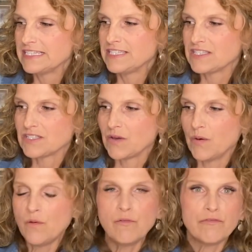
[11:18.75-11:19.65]

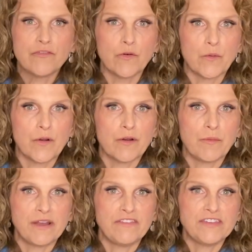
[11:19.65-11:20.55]
So for
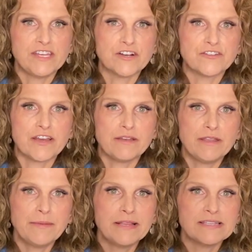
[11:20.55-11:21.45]
one of the tier tray
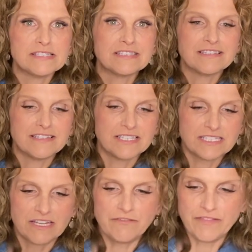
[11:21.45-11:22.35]
tidbits, the
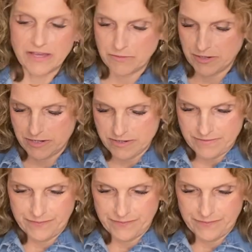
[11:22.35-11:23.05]
sunflower